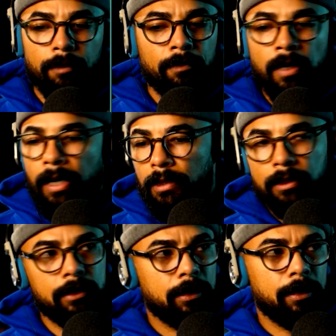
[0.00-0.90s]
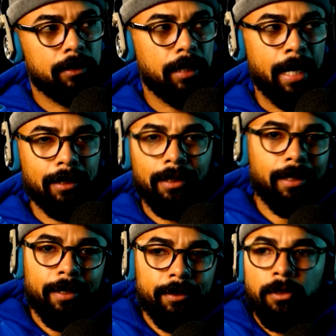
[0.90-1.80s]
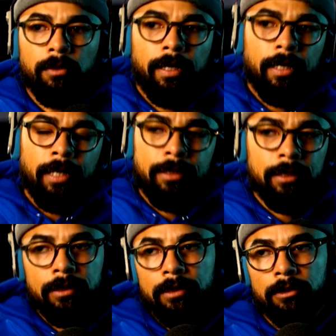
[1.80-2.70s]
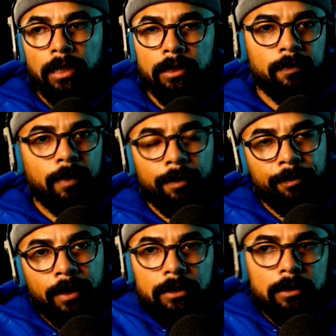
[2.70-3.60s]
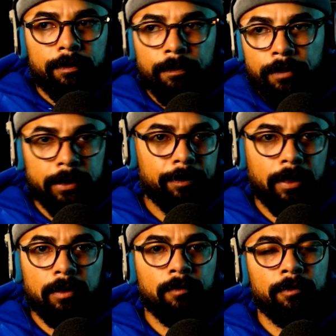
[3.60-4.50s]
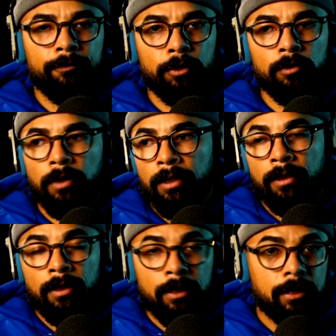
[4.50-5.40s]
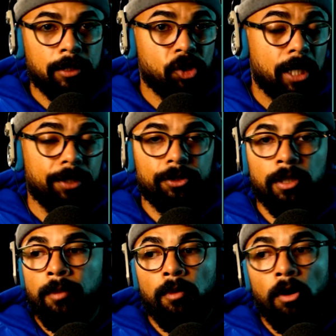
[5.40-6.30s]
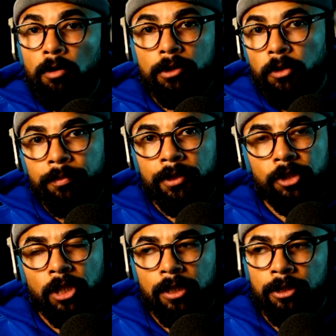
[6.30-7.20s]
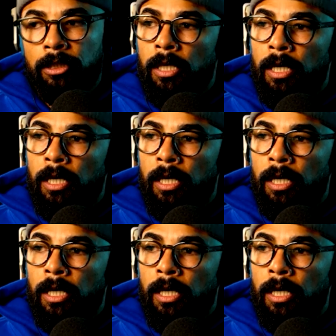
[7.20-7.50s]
I'm not going to sit here and act like I know, right? I could just try to give my best perspective and view, and these can change, and I'm always open to change.